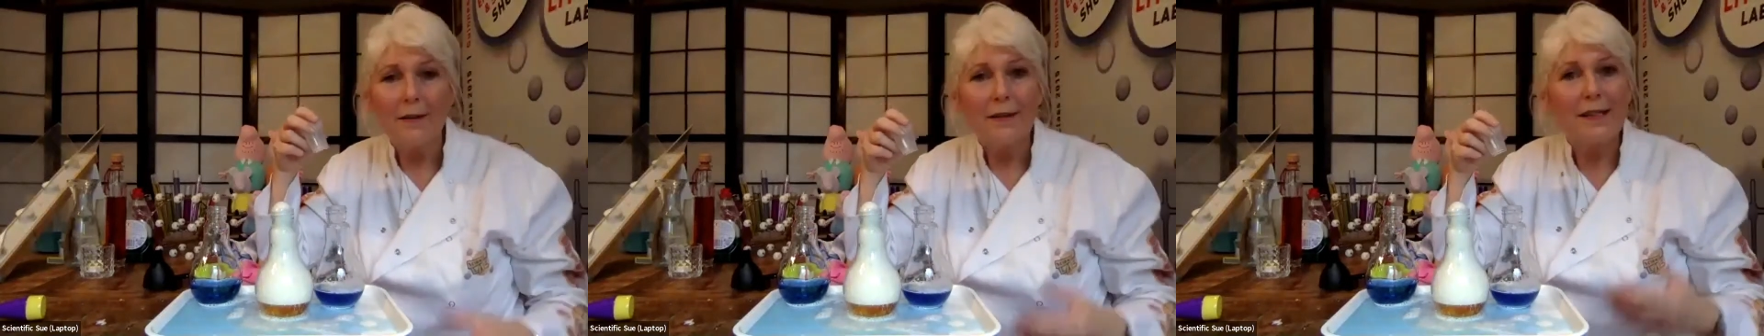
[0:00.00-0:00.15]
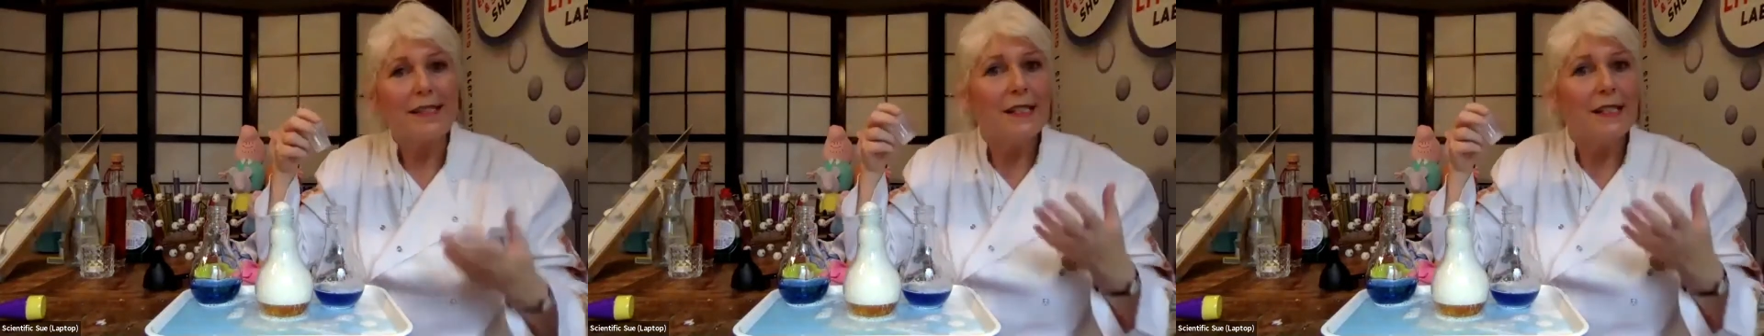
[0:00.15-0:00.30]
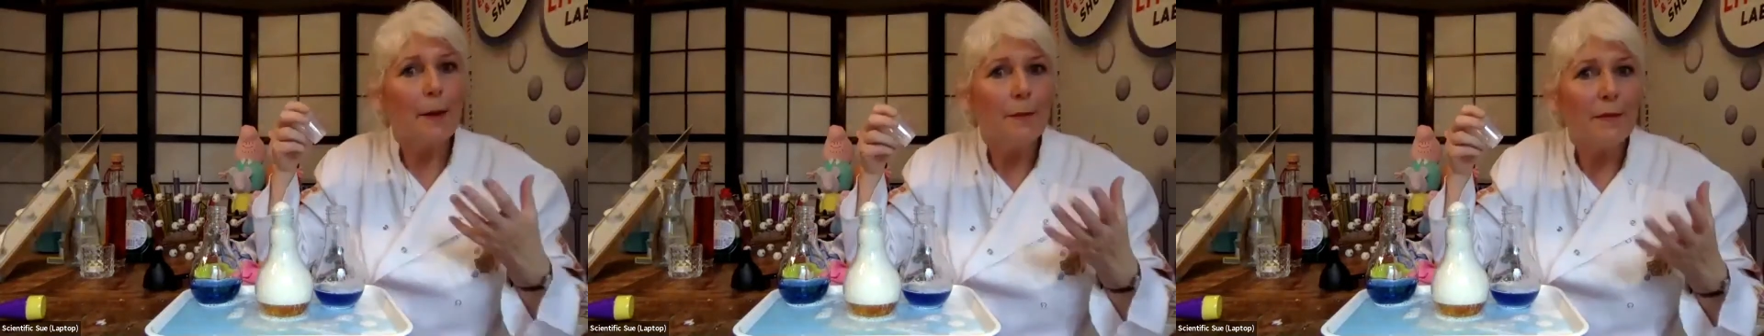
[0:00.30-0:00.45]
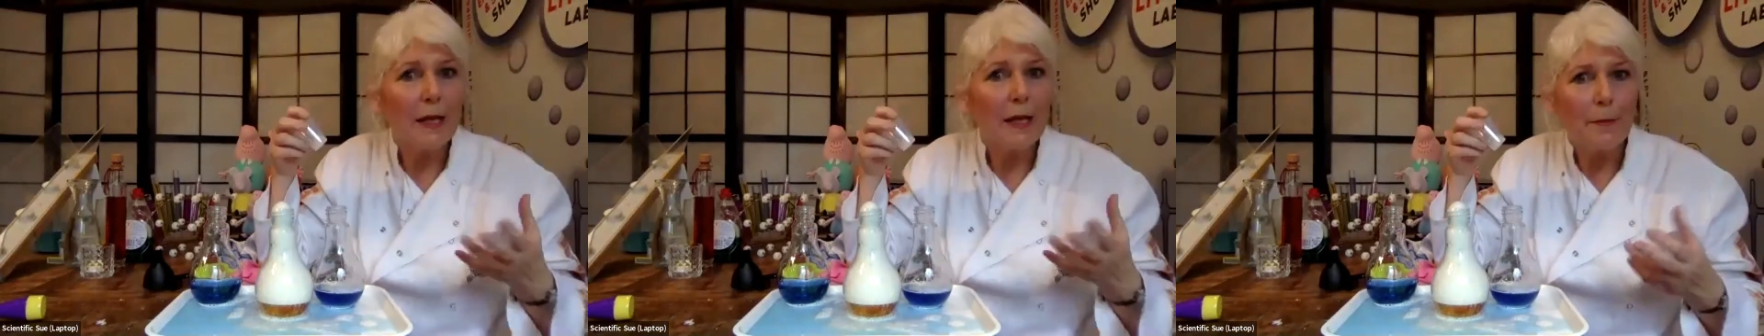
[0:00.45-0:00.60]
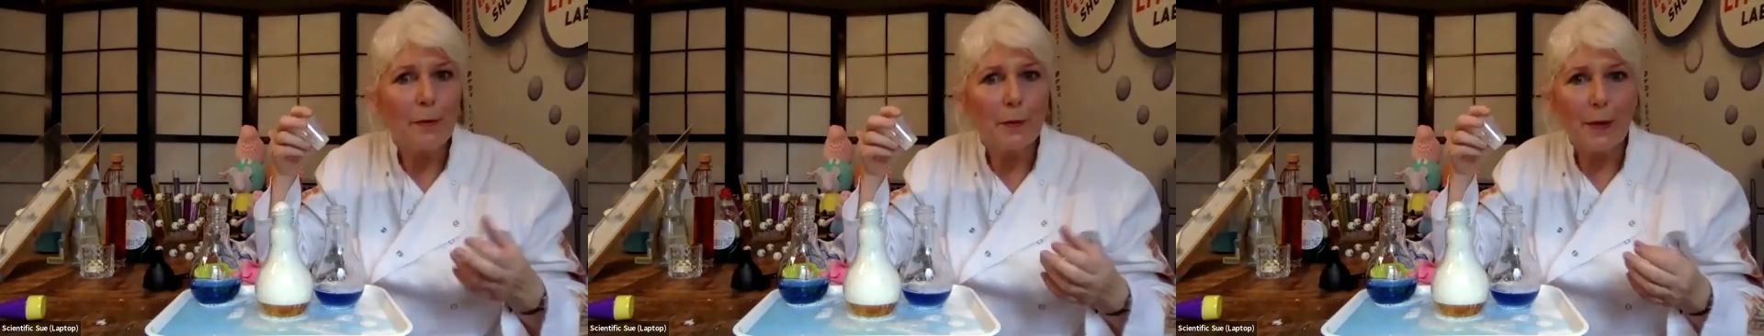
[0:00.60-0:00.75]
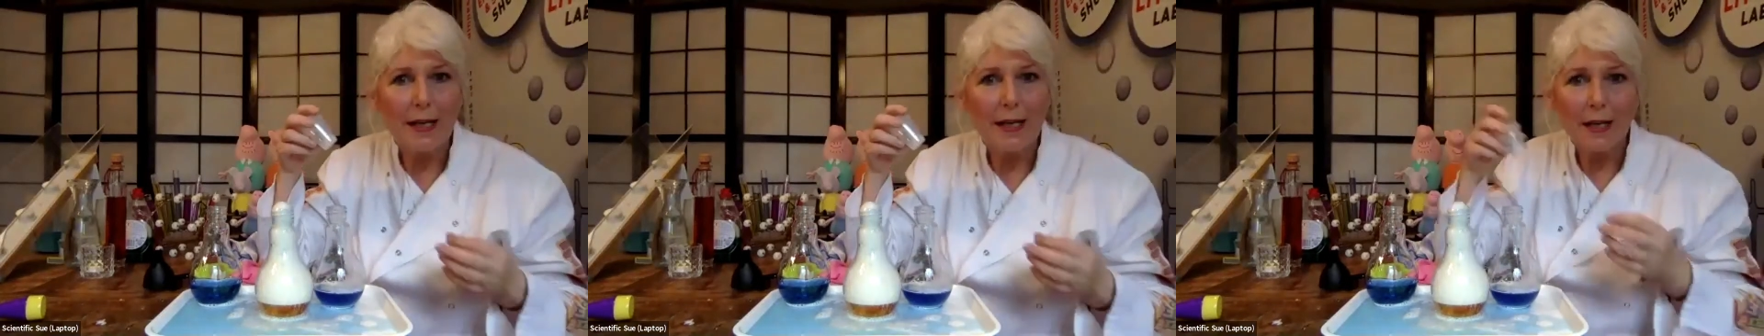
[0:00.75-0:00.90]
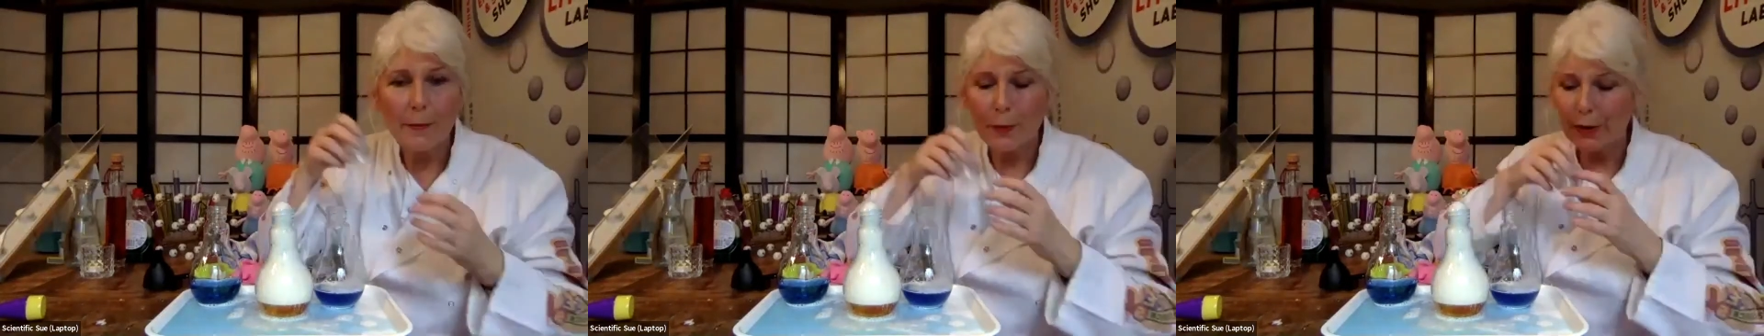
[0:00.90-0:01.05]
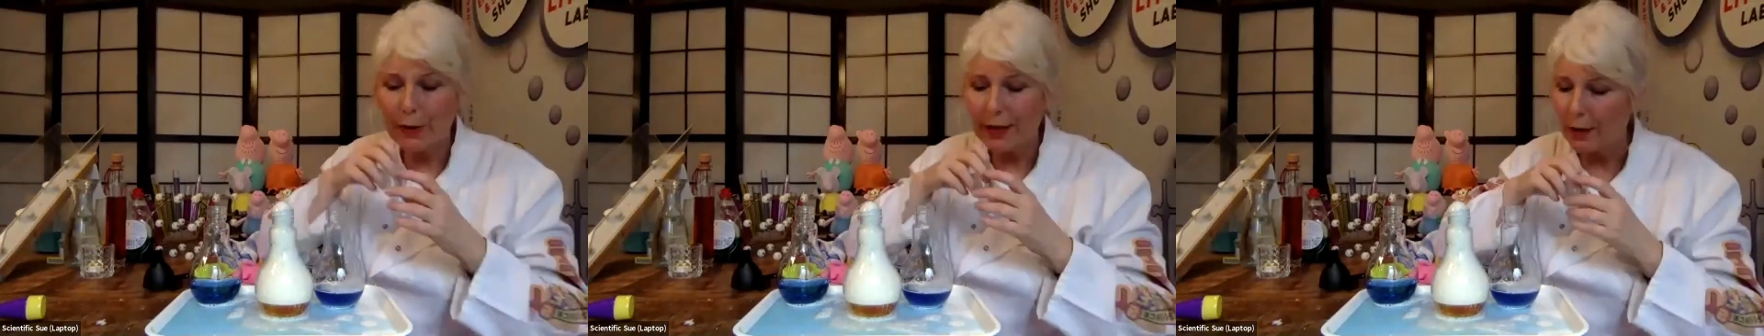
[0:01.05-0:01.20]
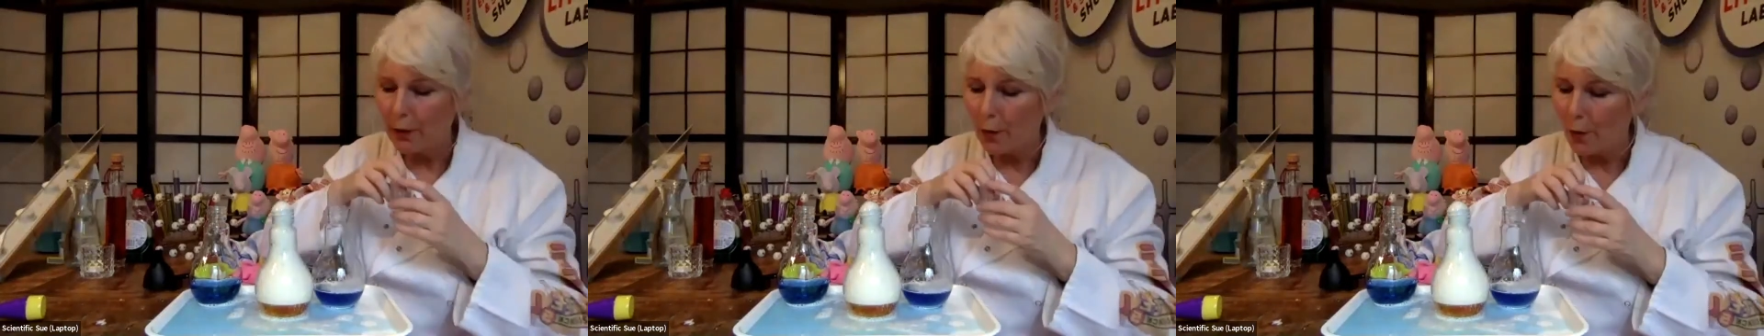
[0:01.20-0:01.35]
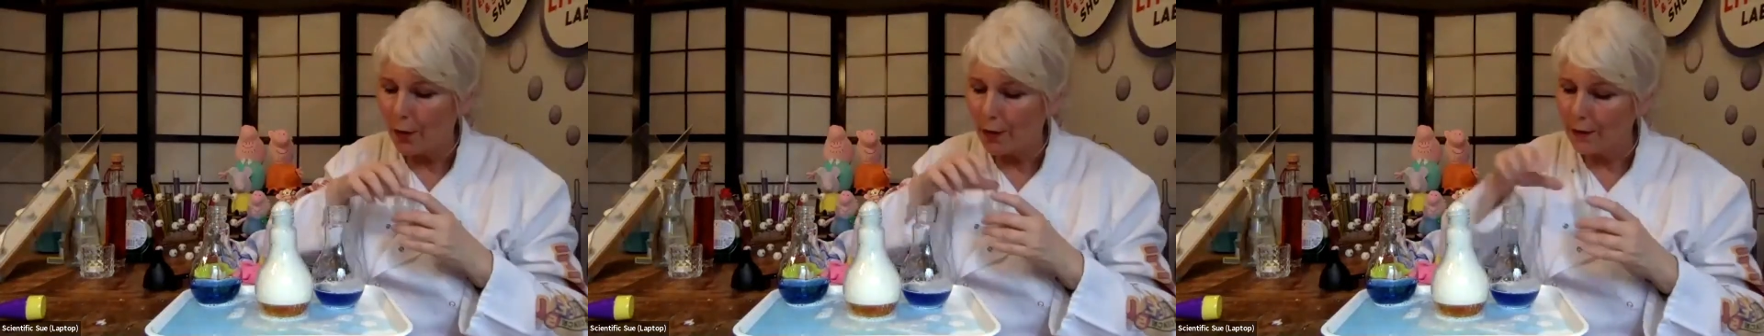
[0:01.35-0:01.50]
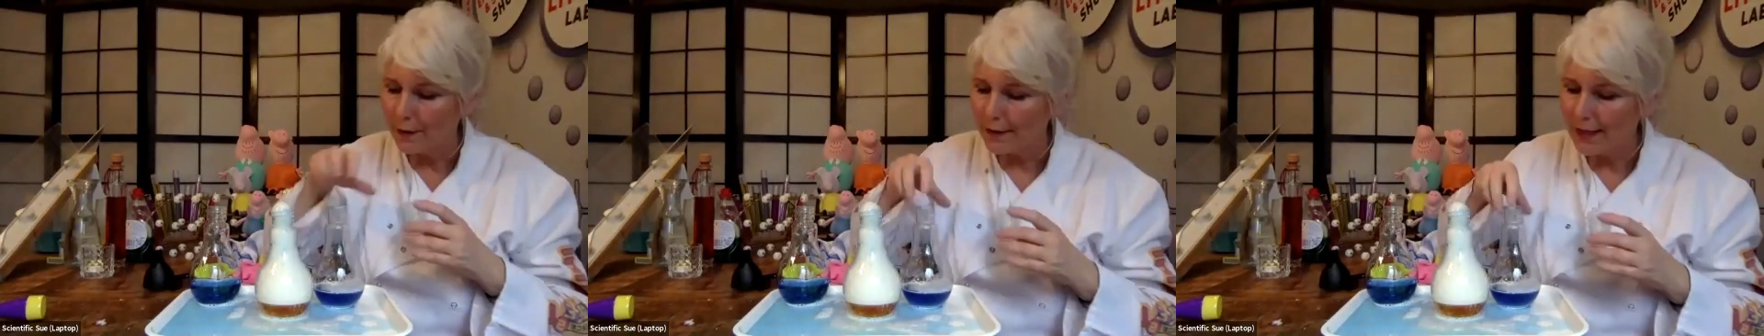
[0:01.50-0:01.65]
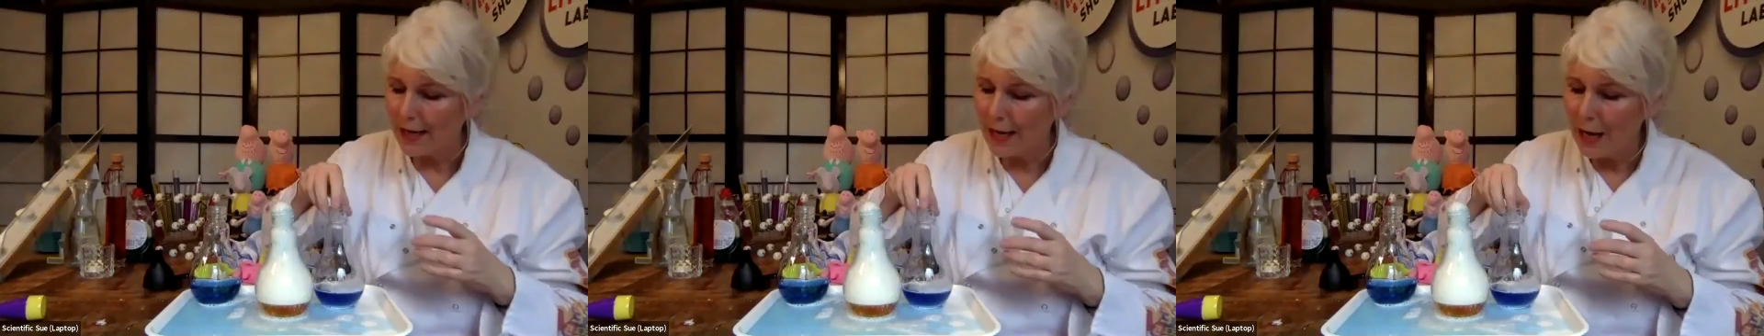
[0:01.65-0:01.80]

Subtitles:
and sometimes we can put in oils.